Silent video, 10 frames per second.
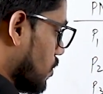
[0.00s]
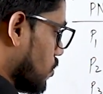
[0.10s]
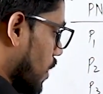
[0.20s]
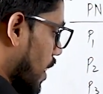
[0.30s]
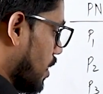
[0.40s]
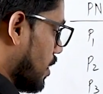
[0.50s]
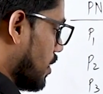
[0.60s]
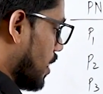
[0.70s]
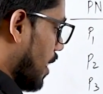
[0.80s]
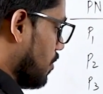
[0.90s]
So
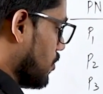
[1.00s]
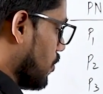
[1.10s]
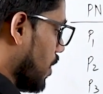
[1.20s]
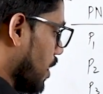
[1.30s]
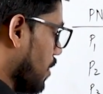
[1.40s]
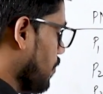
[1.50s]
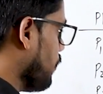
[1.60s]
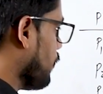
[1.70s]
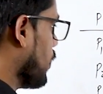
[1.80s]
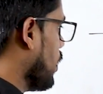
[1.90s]
at time
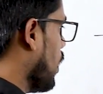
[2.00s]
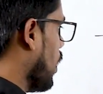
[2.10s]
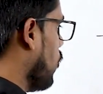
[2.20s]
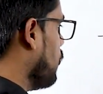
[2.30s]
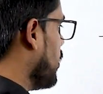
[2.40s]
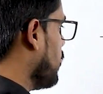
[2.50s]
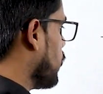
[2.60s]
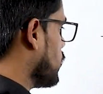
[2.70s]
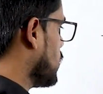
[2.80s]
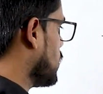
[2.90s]
3, how many
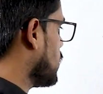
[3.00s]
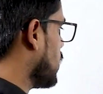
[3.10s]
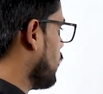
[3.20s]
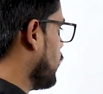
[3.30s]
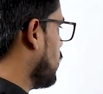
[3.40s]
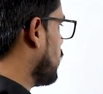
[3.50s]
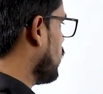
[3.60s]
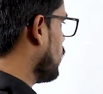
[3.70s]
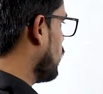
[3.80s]
processes are available?